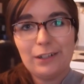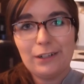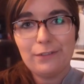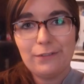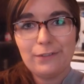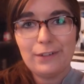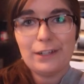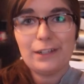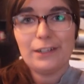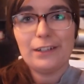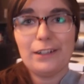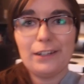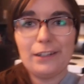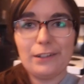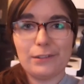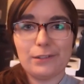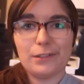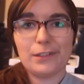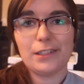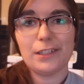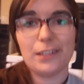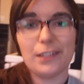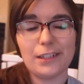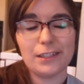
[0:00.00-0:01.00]
figure it
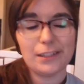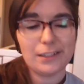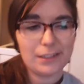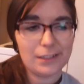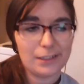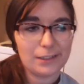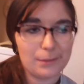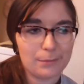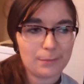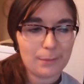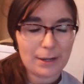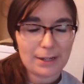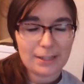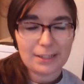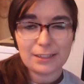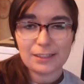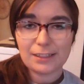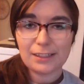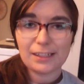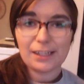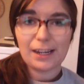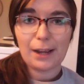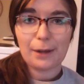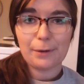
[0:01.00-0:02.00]
out, because
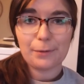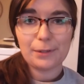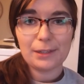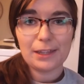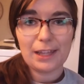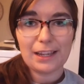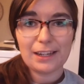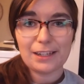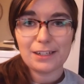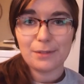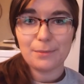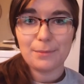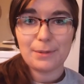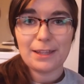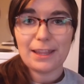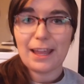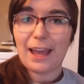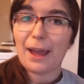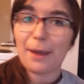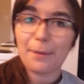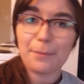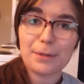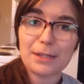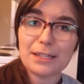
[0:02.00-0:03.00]
mentally I would like to be the
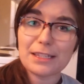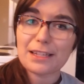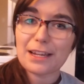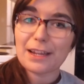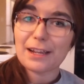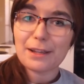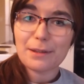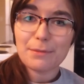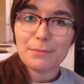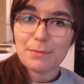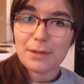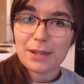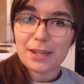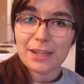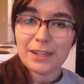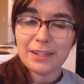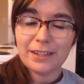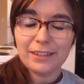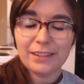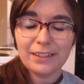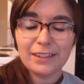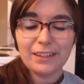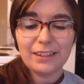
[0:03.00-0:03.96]
happiest I can be.